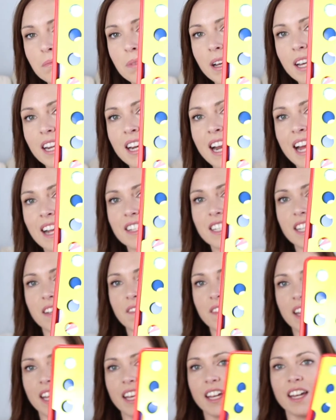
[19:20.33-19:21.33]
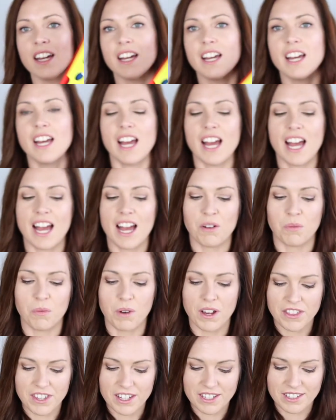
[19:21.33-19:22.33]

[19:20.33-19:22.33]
but an activity. And what this